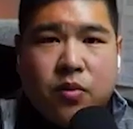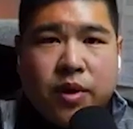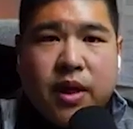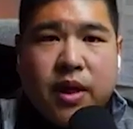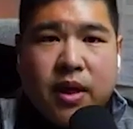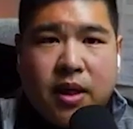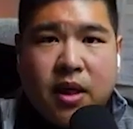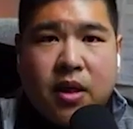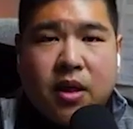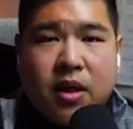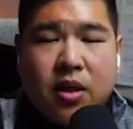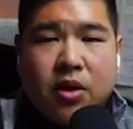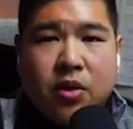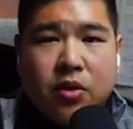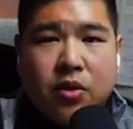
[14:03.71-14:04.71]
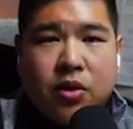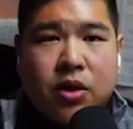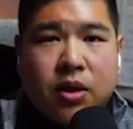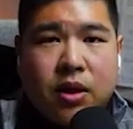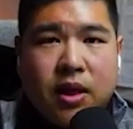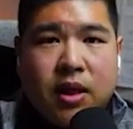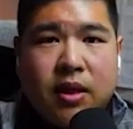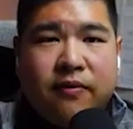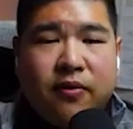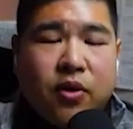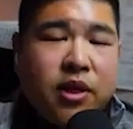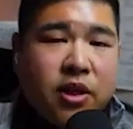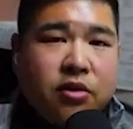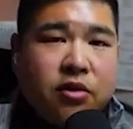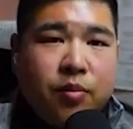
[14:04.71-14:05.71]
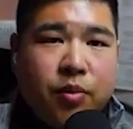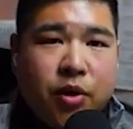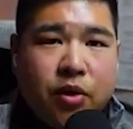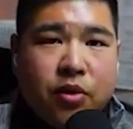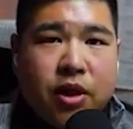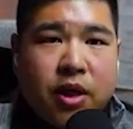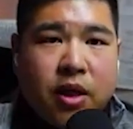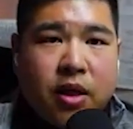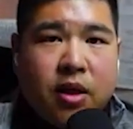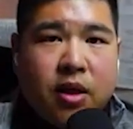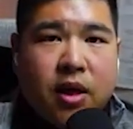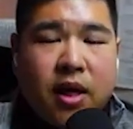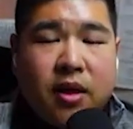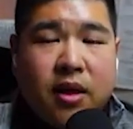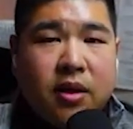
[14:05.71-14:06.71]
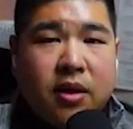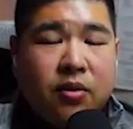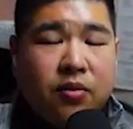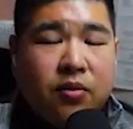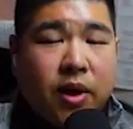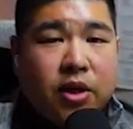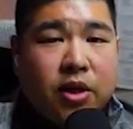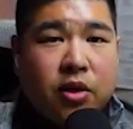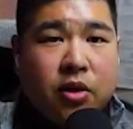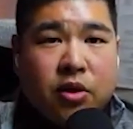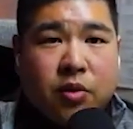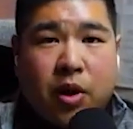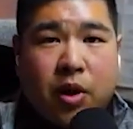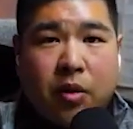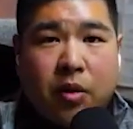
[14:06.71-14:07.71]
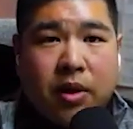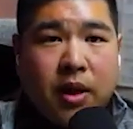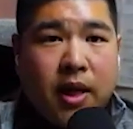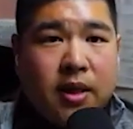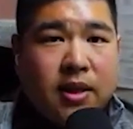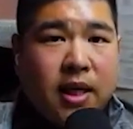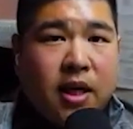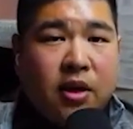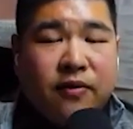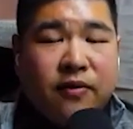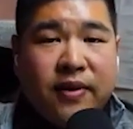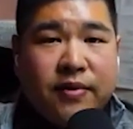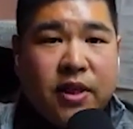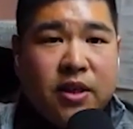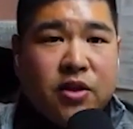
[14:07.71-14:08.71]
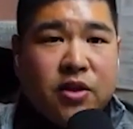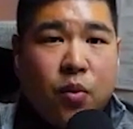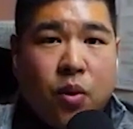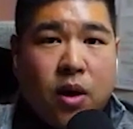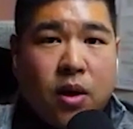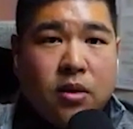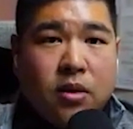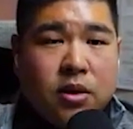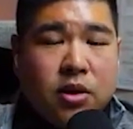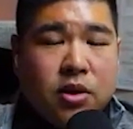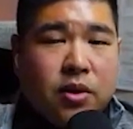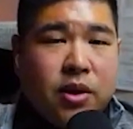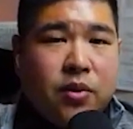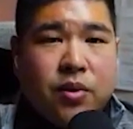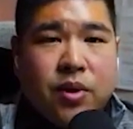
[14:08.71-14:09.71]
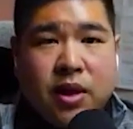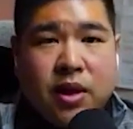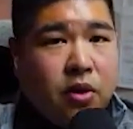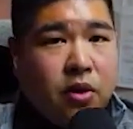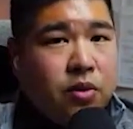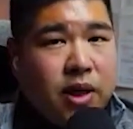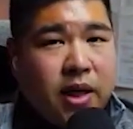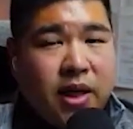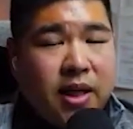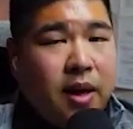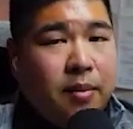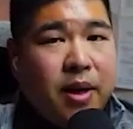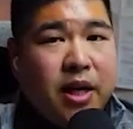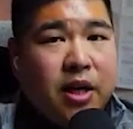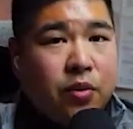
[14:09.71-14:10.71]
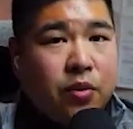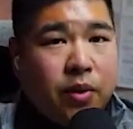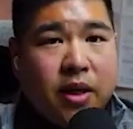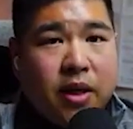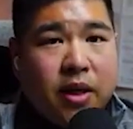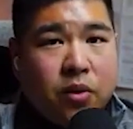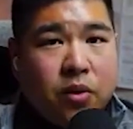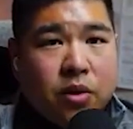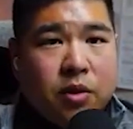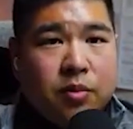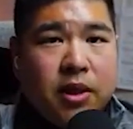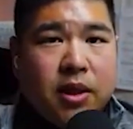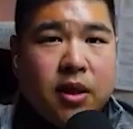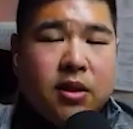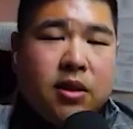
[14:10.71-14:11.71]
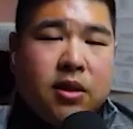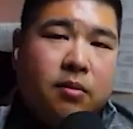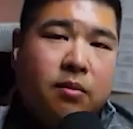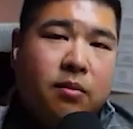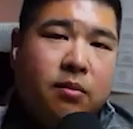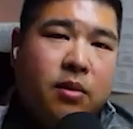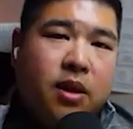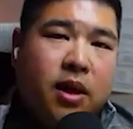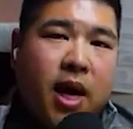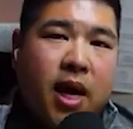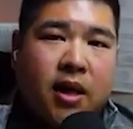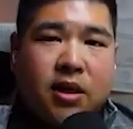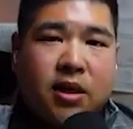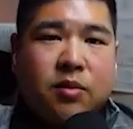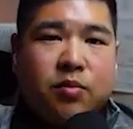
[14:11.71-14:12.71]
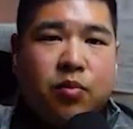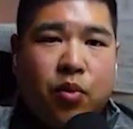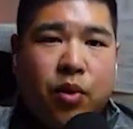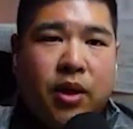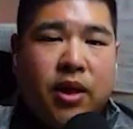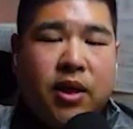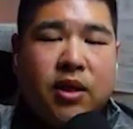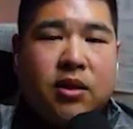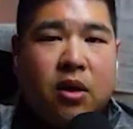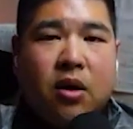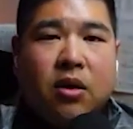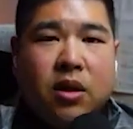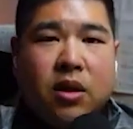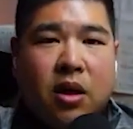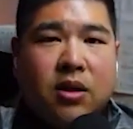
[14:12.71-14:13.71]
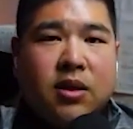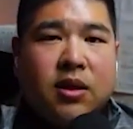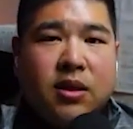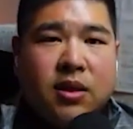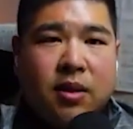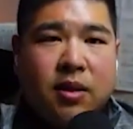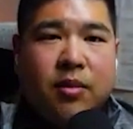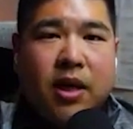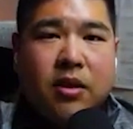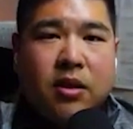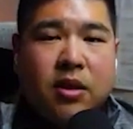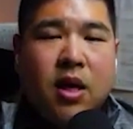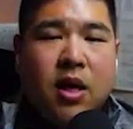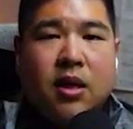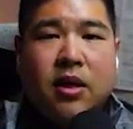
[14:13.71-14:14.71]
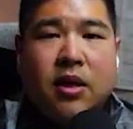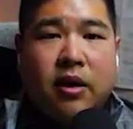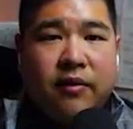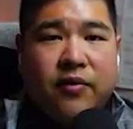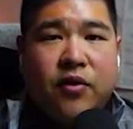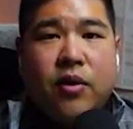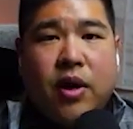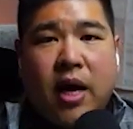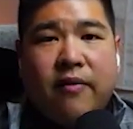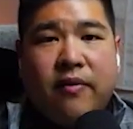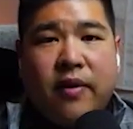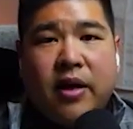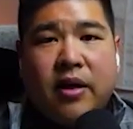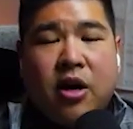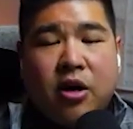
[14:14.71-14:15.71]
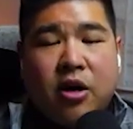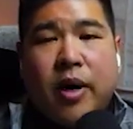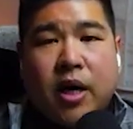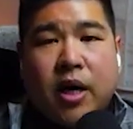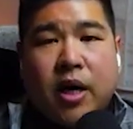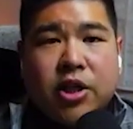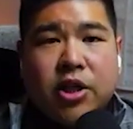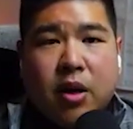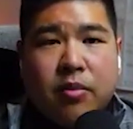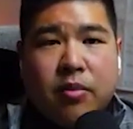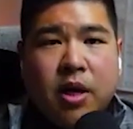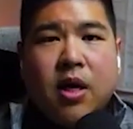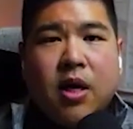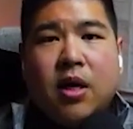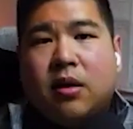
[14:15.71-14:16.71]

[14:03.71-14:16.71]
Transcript: on what they need. Usually for distribution, I think the ratio is probably like 10 or 15 to 1. So they really don't need that many grade doors because the, the access point is all docks and semis. Now, if you have an auto body shop,